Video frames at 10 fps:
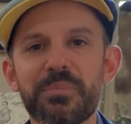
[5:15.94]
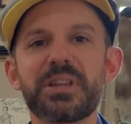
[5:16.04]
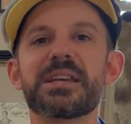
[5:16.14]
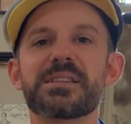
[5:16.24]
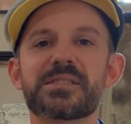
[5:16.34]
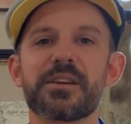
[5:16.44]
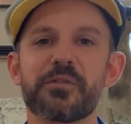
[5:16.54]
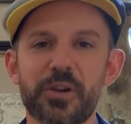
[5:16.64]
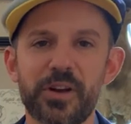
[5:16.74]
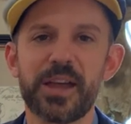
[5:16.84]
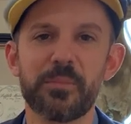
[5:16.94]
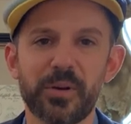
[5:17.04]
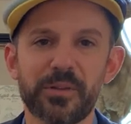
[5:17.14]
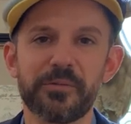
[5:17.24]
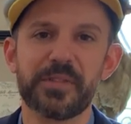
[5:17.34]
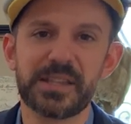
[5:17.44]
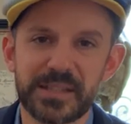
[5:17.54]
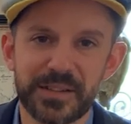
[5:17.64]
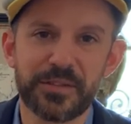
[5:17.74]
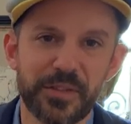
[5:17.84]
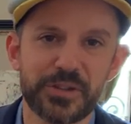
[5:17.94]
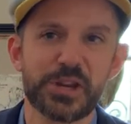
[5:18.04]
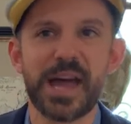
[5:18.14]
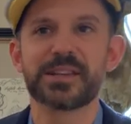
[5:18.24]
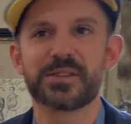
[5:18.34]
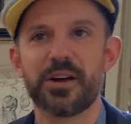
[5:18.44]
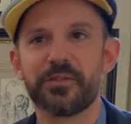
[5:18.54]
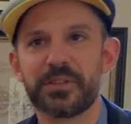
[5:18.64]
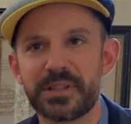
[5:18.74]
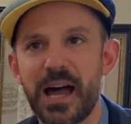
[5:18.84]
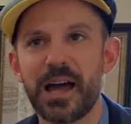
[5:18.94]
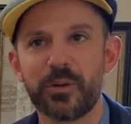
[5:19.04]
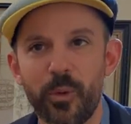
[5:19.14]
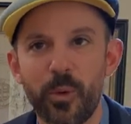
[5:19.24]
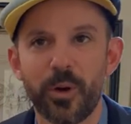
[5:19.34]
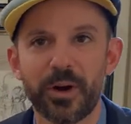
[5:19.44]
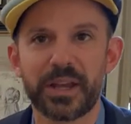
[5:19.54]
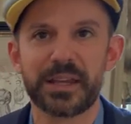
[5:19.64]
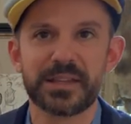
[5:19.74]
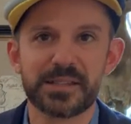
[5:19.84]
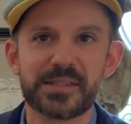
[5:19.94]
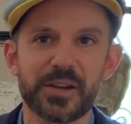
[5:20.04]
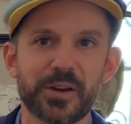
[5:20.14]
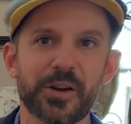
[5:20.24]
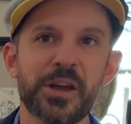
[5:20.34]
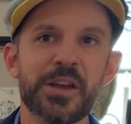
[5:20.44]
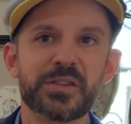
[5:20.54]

Please, if you're able, visit thejazzloft.org and consider